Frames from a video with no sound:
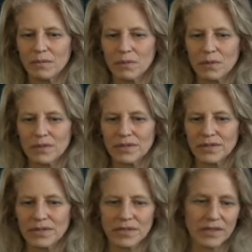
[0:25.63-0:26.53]
world,
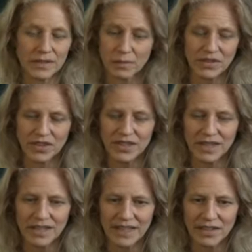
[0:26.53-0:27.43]
or in the one she's
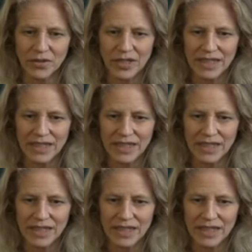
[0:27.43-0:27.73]
on now,